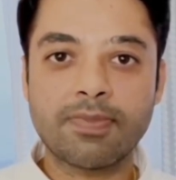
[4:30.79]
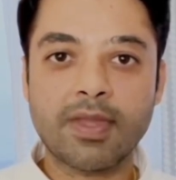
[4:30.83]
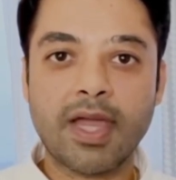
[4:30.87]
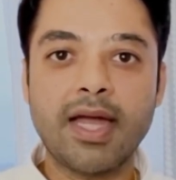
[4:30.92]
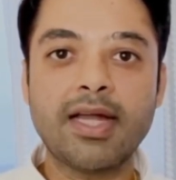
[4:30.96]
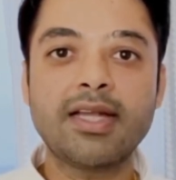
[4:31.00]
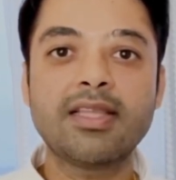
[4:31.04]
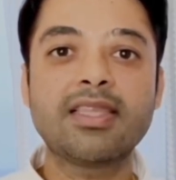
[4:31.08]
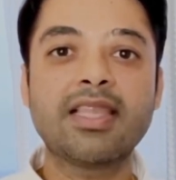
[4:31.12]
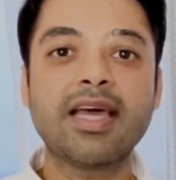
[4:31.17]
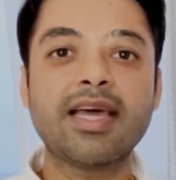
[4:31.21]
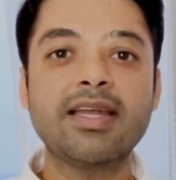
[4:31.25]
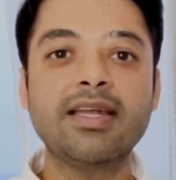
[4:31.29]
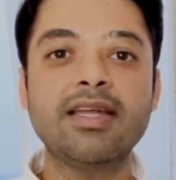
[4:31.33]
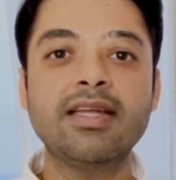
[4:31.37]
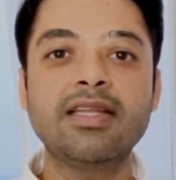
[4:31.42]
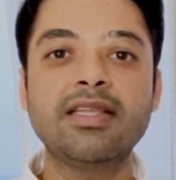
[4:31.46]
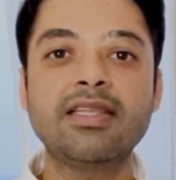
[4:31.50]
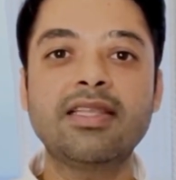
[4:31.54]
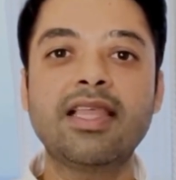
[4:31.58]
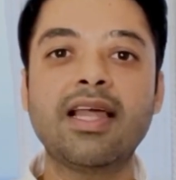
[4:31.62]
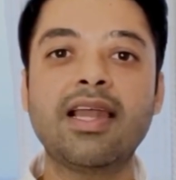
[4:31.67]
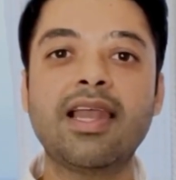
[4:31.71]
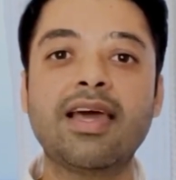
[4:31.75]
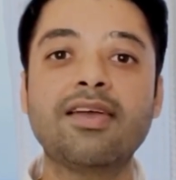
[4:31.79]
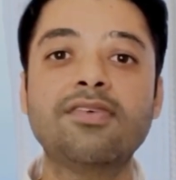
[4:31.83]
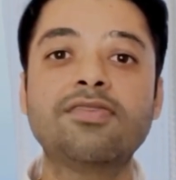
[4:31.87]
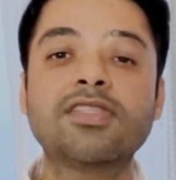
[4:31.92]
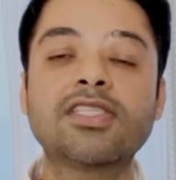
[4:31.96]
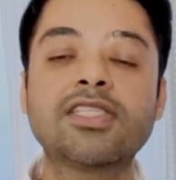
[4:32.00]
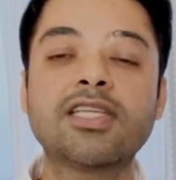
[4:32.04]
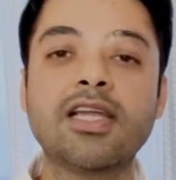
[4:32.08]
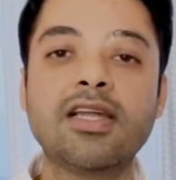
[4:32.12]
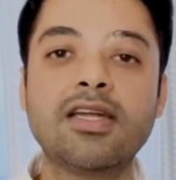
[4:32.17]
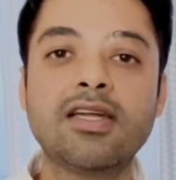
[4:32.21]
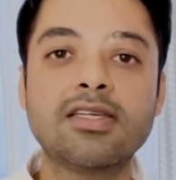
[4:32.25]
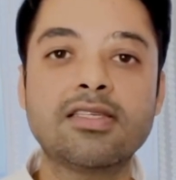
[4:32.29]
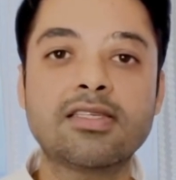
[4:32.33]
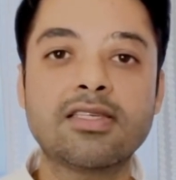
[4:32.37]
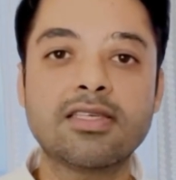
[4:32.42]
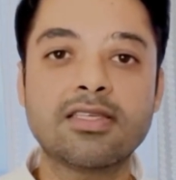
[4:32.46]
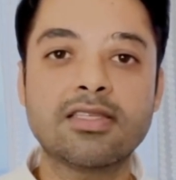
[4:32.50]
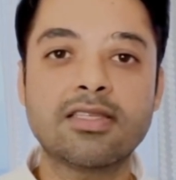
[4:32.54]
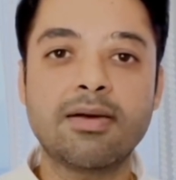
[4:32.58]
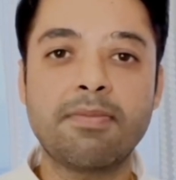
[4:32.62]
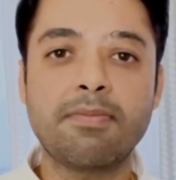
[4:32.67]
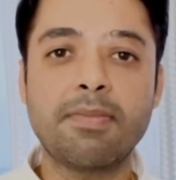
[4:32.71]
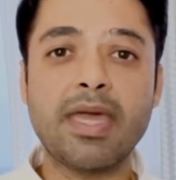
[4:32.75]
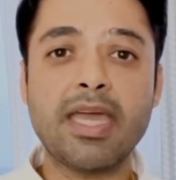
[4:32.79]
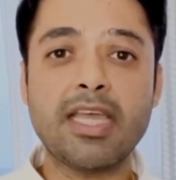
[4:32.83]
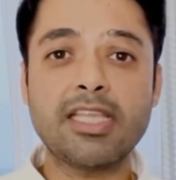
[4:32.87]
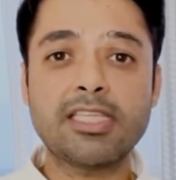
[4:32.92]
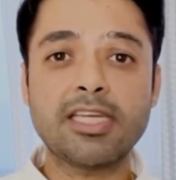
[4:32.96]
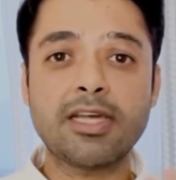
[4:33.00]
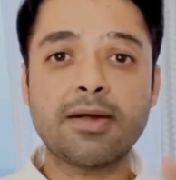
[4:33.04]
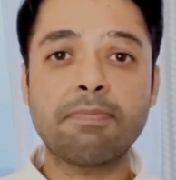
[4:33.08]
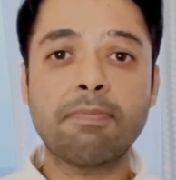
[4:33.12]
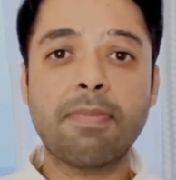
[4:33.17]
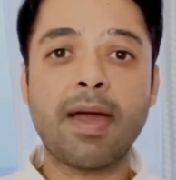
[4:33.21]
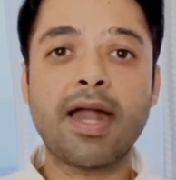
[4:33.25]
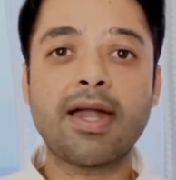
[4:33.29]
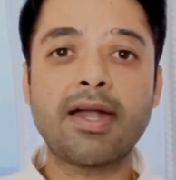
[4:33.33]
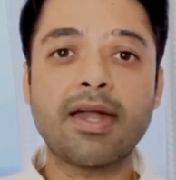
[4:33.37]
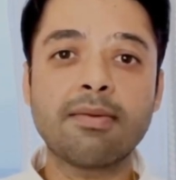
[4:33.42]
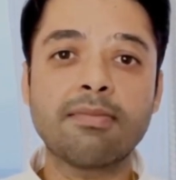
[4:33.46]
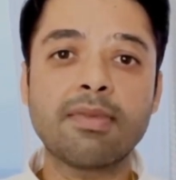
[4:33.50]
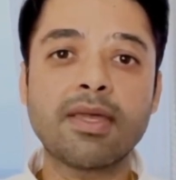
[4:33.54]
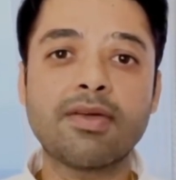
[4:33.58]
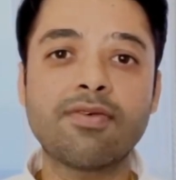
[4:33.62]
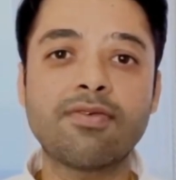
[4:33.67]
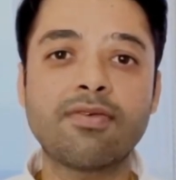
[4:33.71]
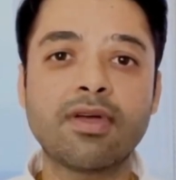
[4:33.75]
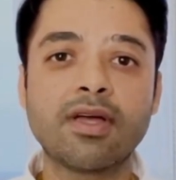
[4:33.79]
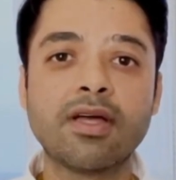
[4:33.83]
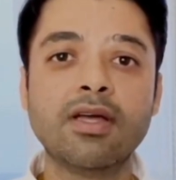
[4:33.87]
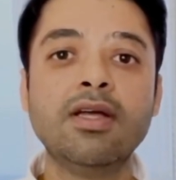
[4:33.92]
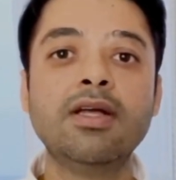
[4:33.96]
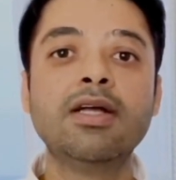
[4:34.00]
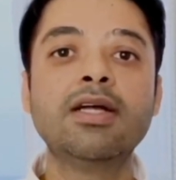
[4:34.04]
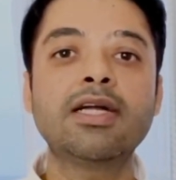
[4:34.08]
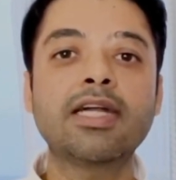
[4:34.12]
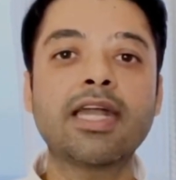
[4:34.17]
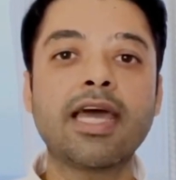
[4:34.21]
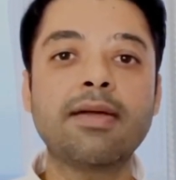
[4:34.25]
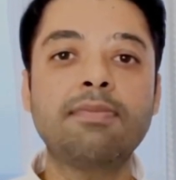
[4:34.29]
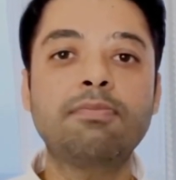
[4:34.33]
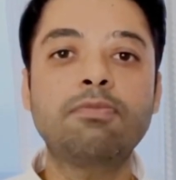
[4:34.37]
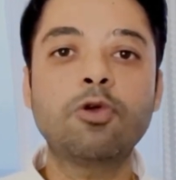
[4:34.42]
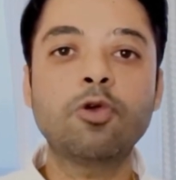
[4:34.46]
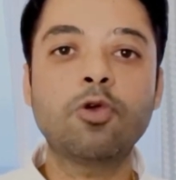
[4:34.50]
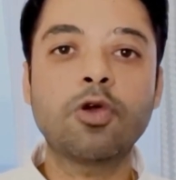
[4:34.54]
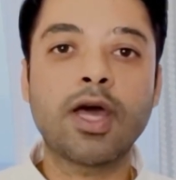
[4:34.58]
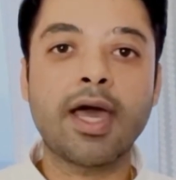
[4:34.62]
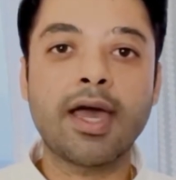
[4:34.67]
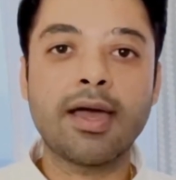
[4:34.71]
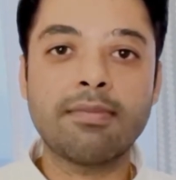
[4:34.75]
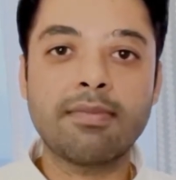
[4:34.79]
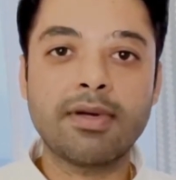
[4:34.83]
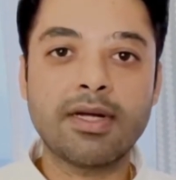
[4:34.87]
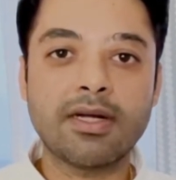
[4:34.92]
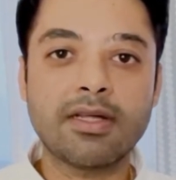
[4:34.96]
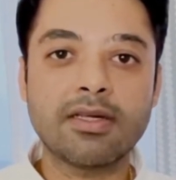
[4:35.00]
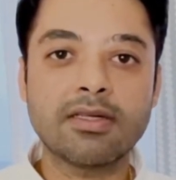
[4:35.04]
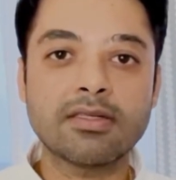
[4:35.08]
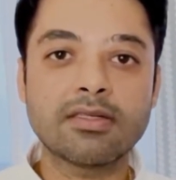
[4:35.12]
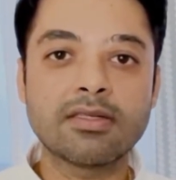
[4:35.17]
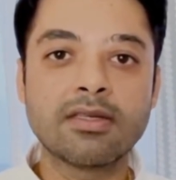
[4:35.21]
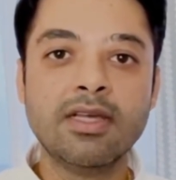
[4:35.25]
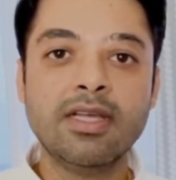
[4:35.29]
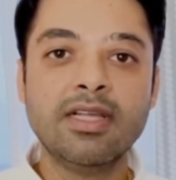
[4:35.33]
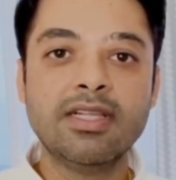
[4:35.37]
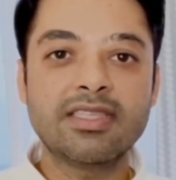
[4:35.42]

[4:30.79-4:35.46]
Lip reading: And then the lifestyle disease, the major pandemic, type 2 diabetes.